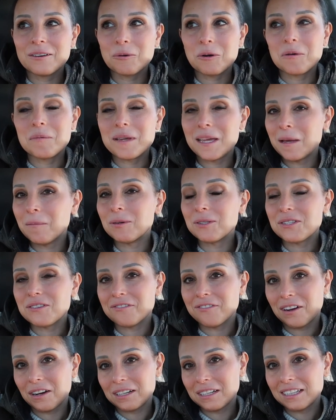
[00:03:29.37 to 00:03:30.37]
we'll be able to
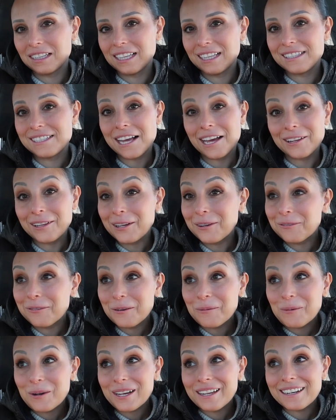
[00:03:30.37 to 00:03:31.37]
finally tell
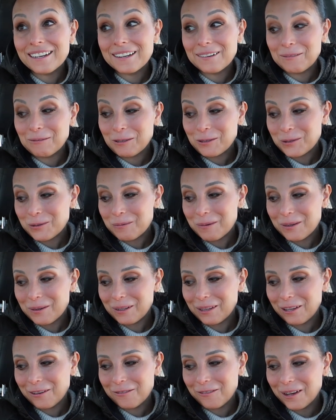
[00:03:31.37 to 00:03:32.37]
everyone, which will be
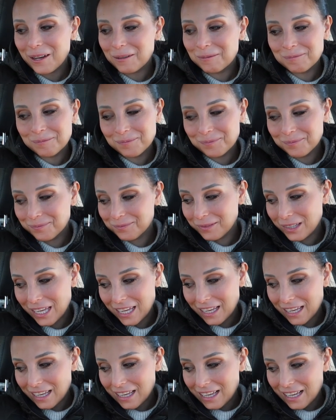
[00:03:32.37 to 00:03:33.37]
really fun.
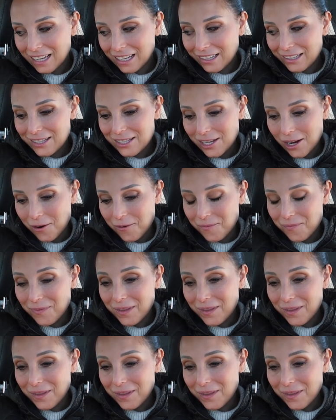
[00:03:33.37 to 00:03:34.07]
So,